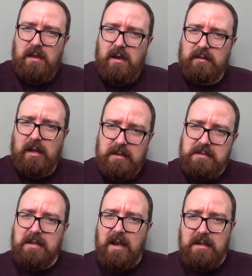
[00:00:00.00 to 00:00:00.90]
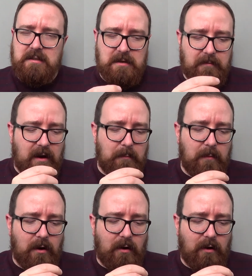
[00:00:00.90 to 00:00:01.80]
I'd like to get into that
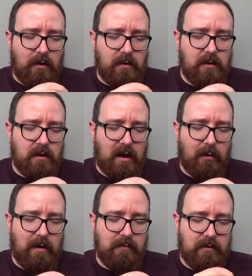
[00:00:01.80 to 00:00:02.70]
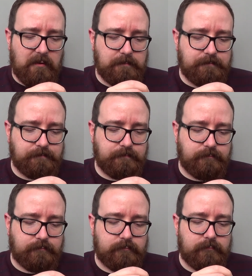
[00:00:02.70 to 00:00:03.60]
more. However,
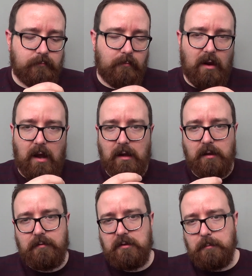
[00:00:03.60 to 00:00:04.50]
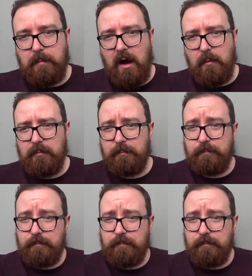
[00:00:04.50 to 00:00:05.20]
I live in an apartment.